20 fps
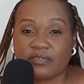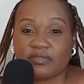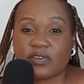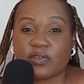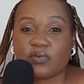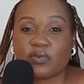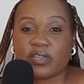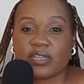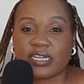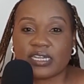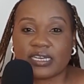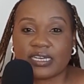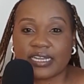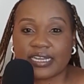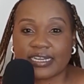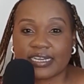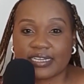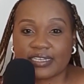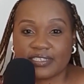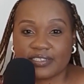Even when the
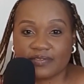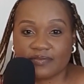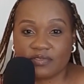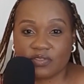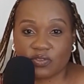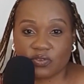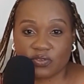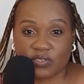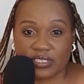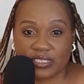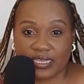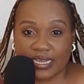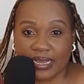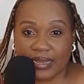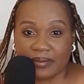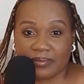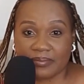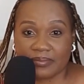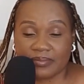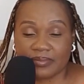negative thoughts
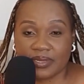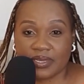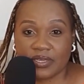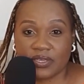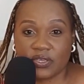come,